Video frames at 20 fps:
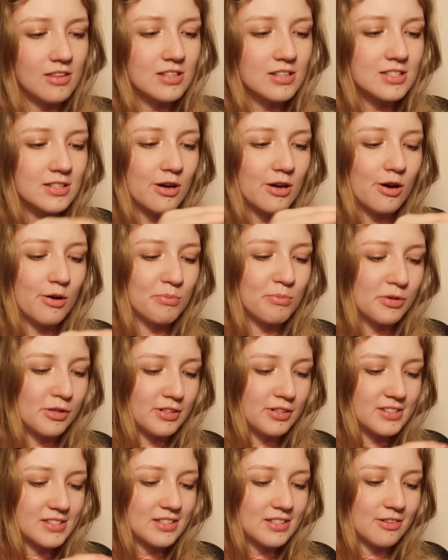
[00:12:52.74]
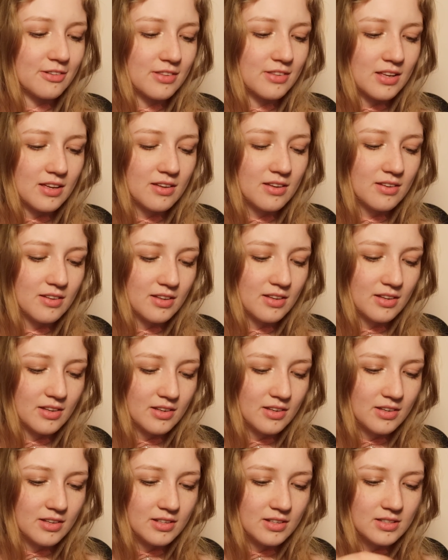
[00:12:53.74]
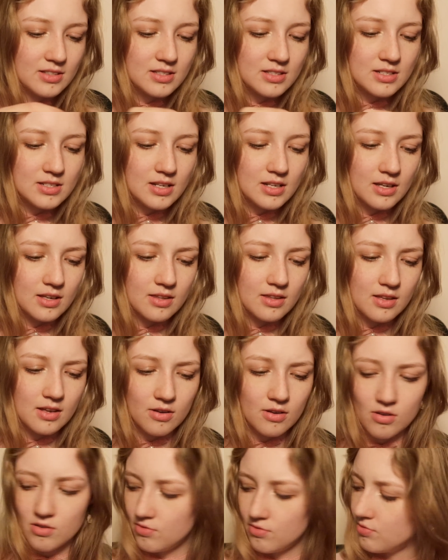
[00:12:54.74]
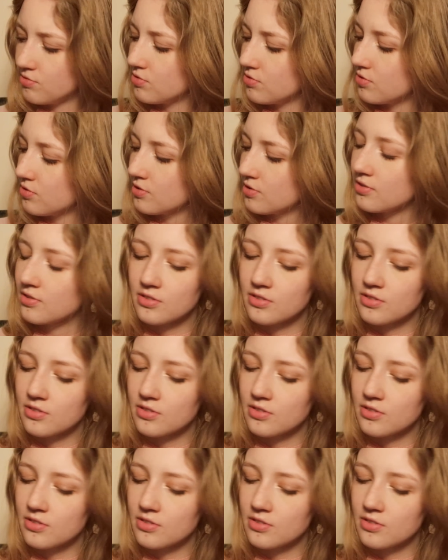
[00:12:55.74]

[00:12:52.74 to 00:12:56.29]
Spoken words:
samples on there. Let's take that off.